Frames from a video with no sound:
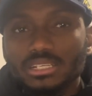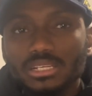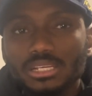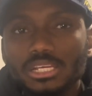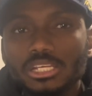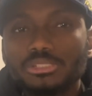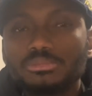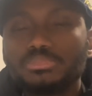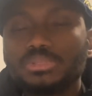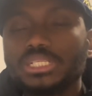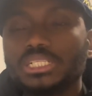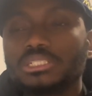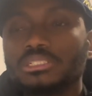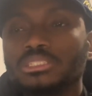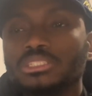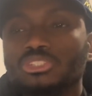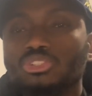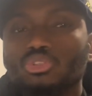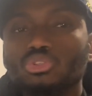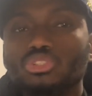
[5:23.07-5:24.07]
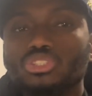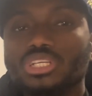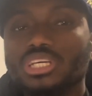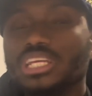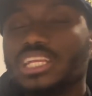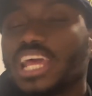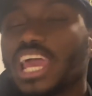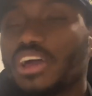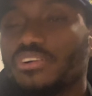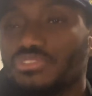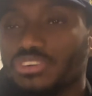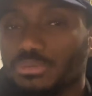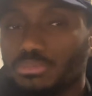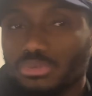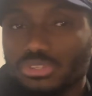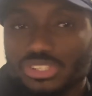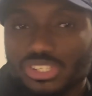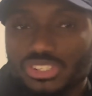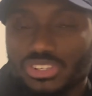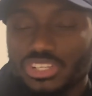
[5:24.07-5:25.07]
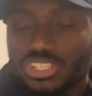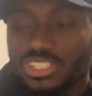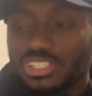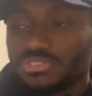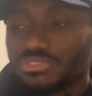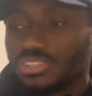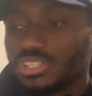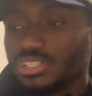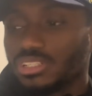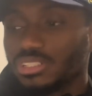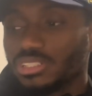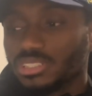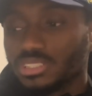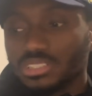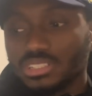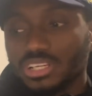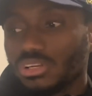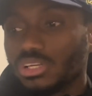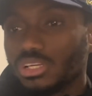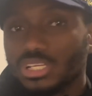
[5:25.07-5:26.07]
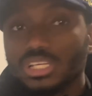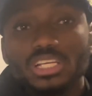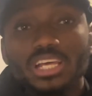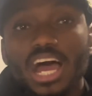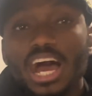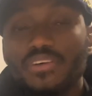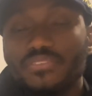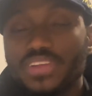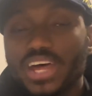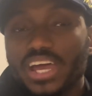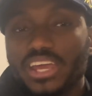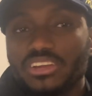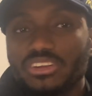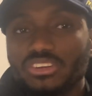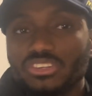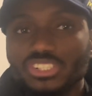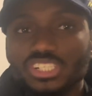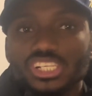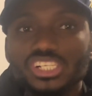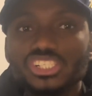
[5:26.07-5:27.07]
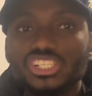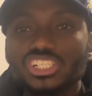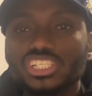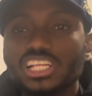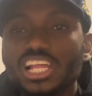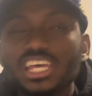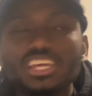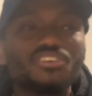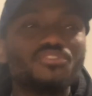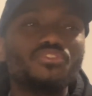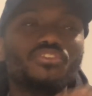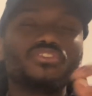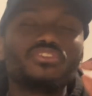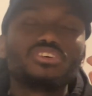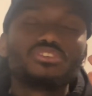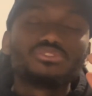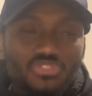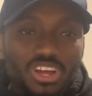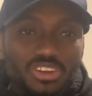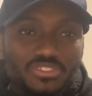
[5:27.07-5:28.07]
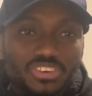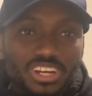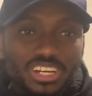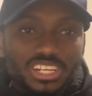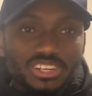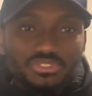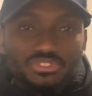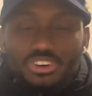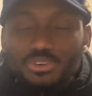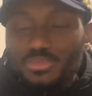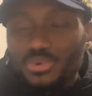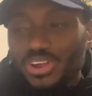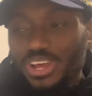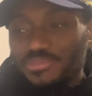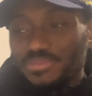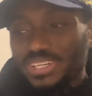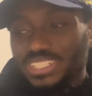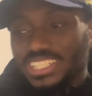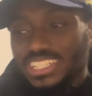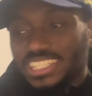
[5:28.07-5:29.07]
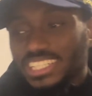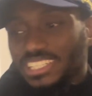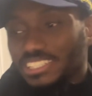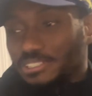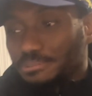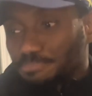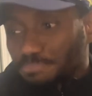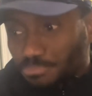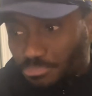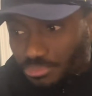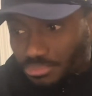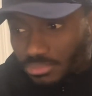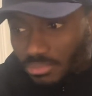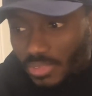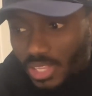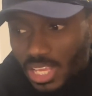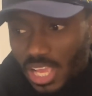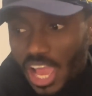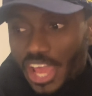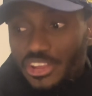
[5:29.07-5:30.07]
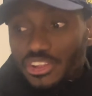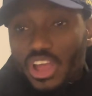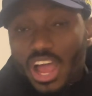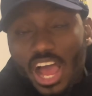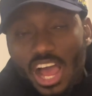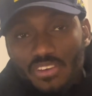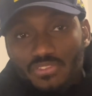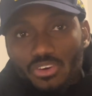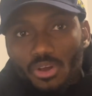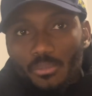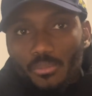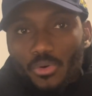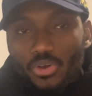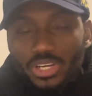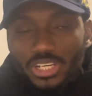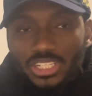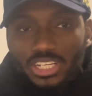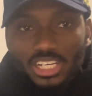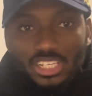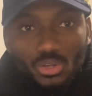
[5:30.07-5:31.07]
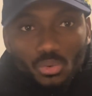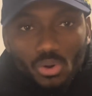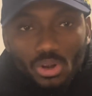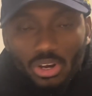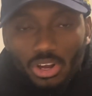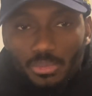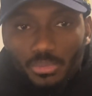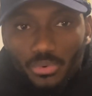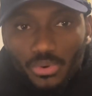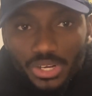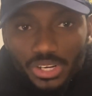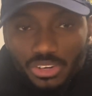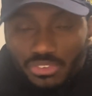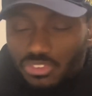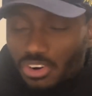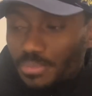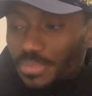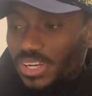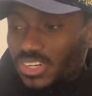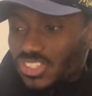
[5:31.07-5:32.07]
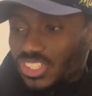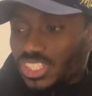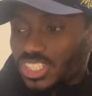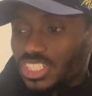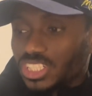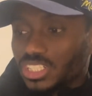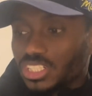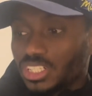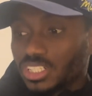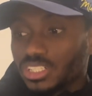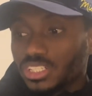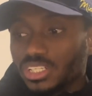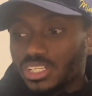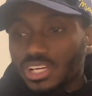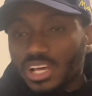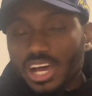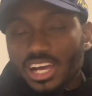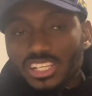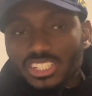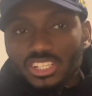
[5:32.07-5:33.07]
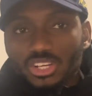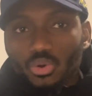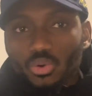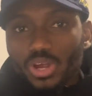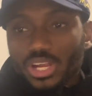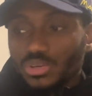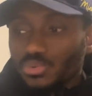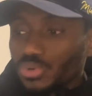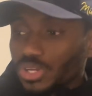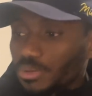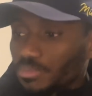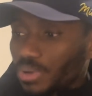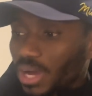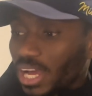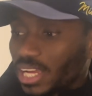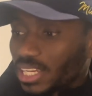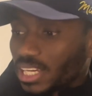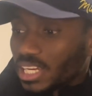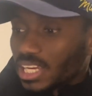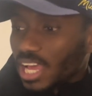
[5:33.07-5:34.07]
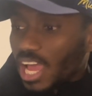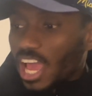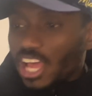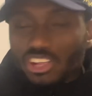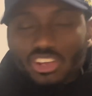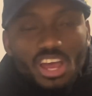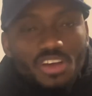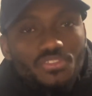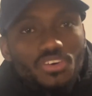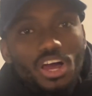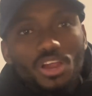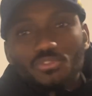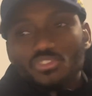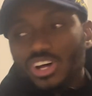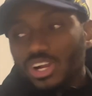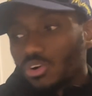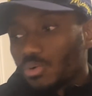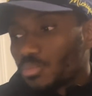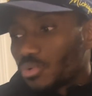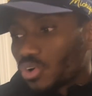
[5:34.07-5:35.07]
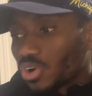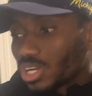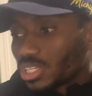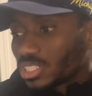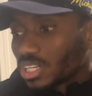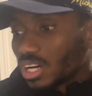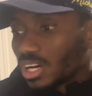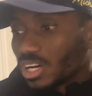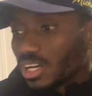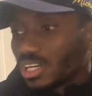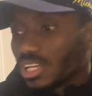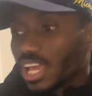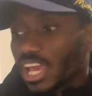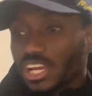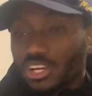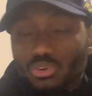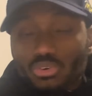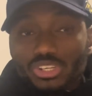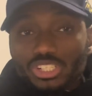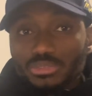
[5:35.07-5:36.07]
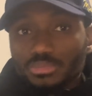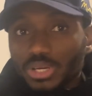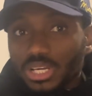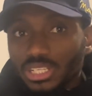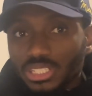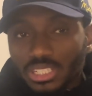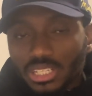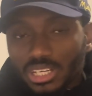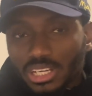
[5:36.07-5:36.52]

He's being used in every position in the field. He have that energy. He's just like a Valverde from Real Madrid. And you have Molina, the World Cup winner from Argentina, as the right wing back. And you have Alvaro Morata and Grizmann